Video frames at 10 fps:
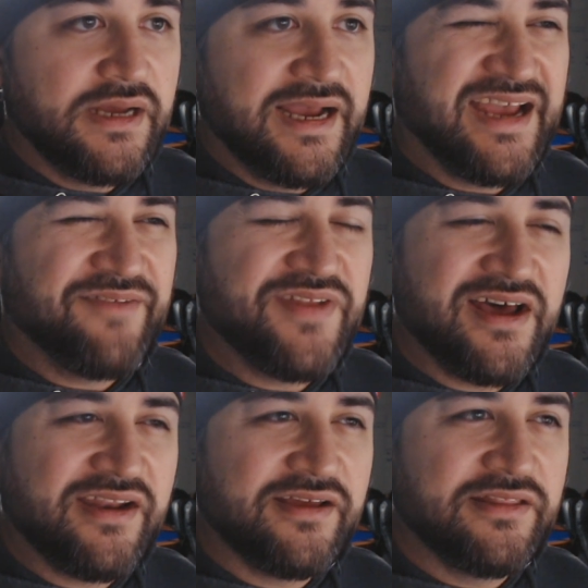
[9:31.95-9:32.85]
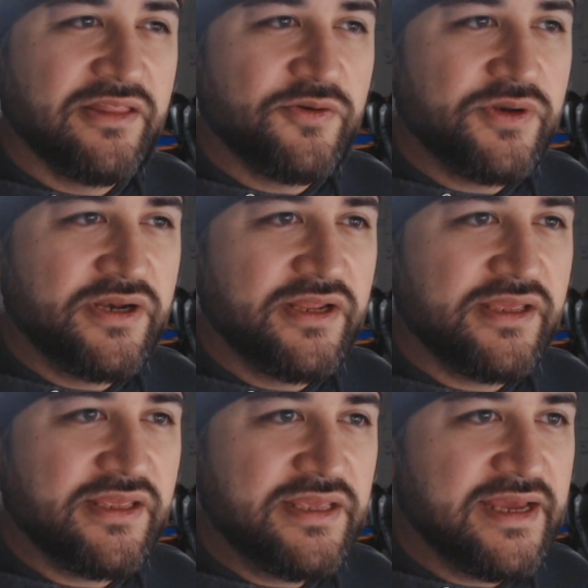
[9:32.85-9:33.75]
I have not unloaded it
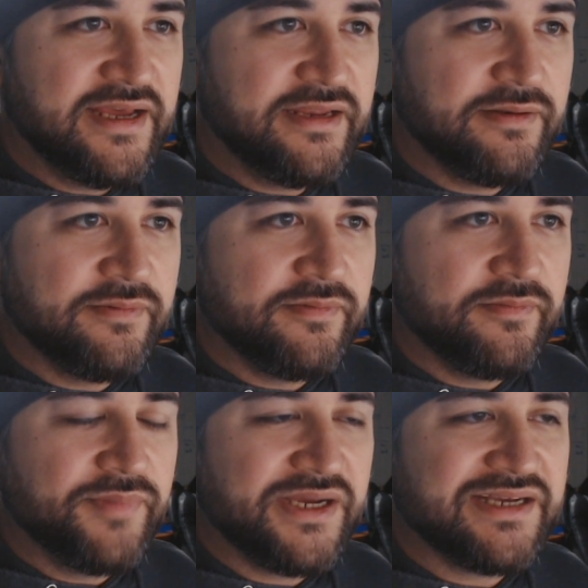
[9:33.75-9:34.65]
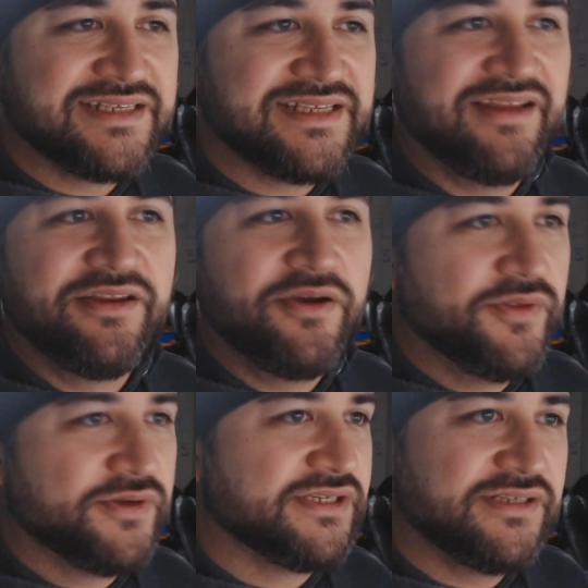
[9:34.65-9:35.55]
yet because I know
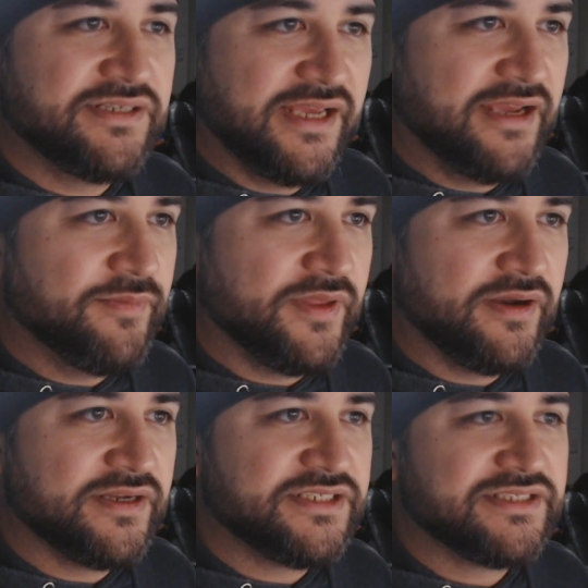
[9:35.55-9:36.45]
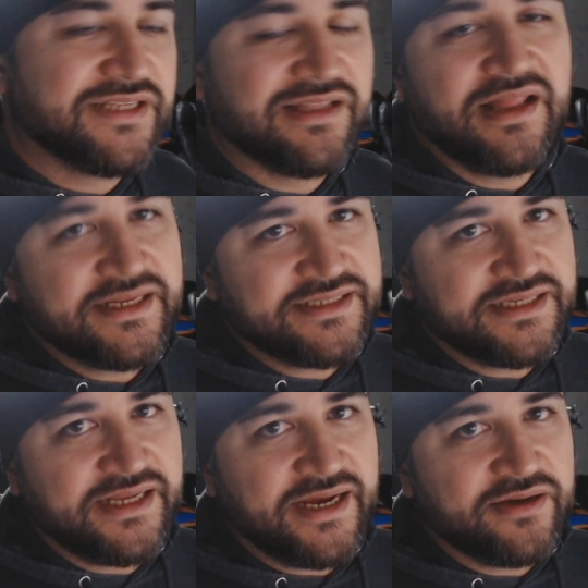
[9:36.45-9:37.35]
there's a good game there. It's just a lot to
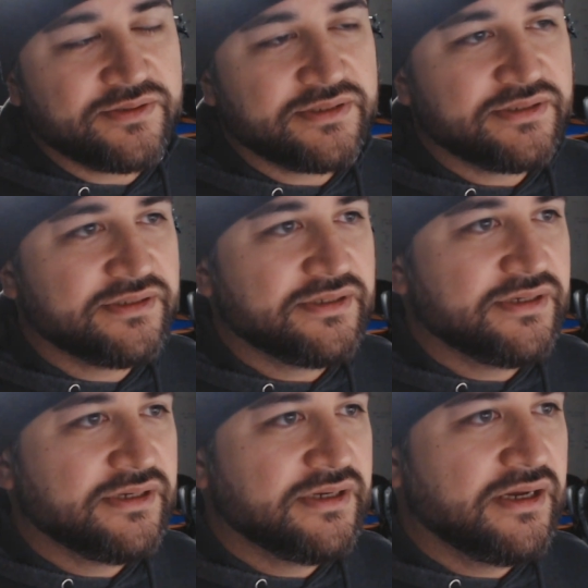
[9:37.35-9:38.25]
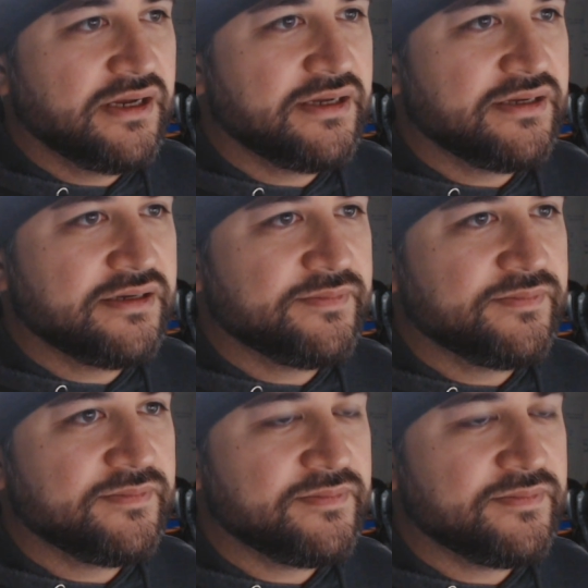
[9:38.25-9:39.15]
get out. I'm